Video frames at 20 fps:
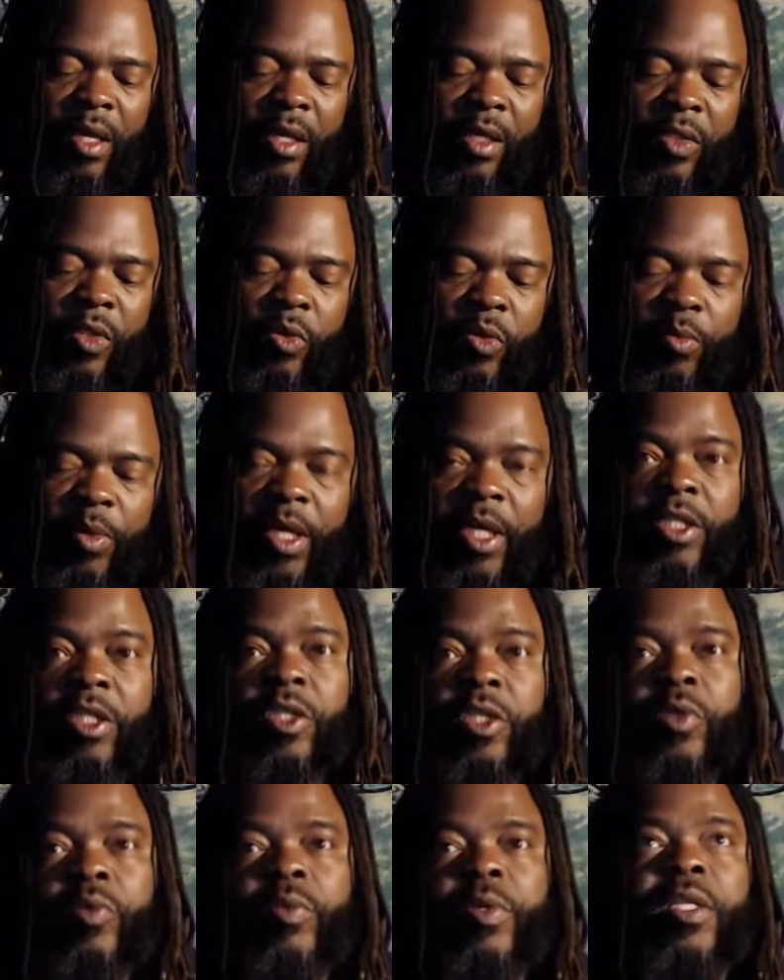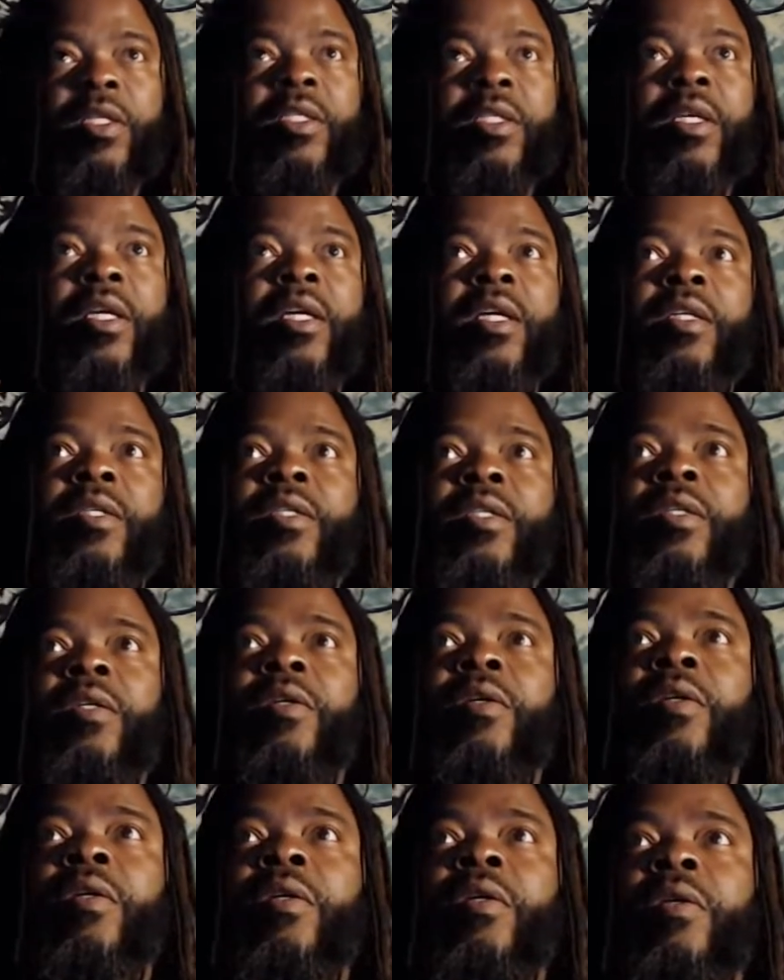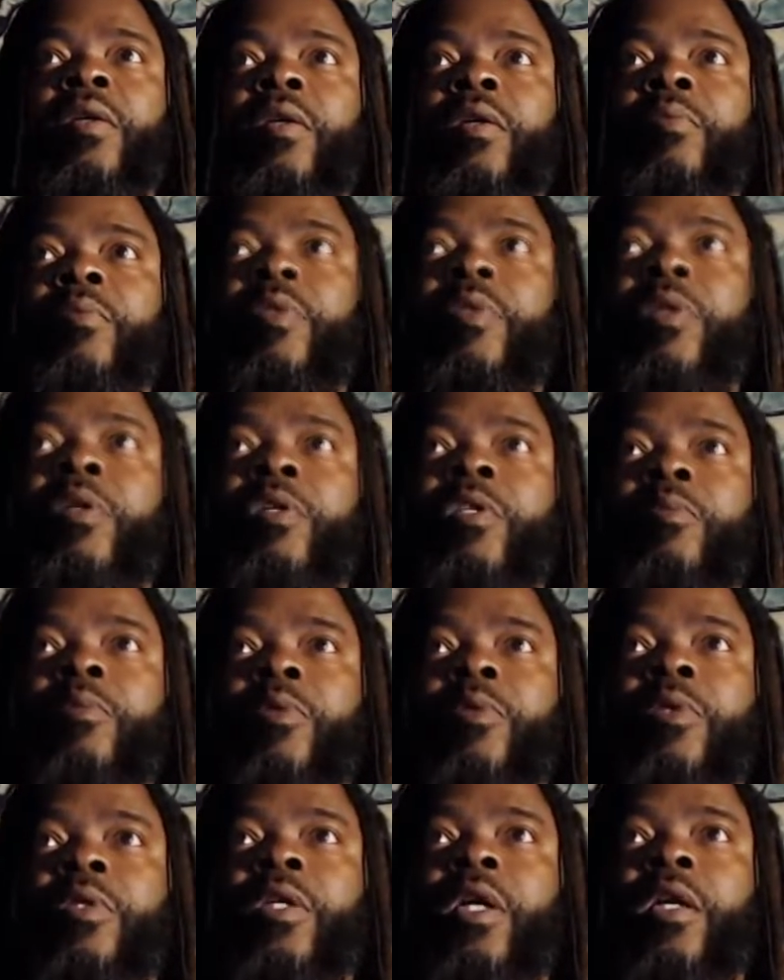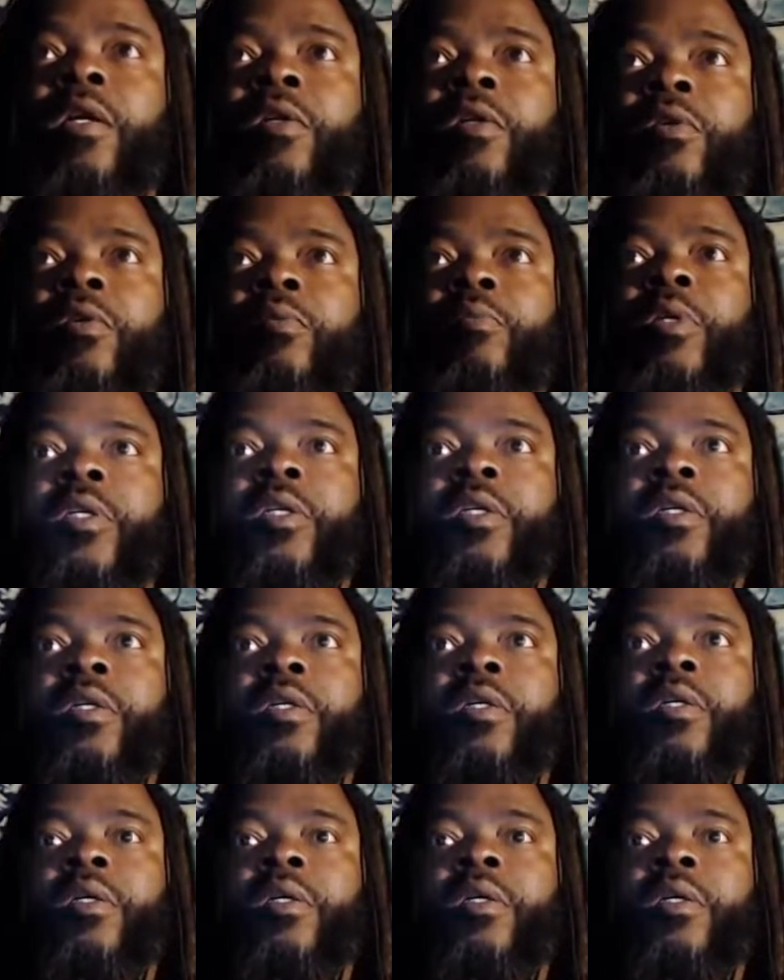To me, it's just really saying, let me turn this music down a little bit.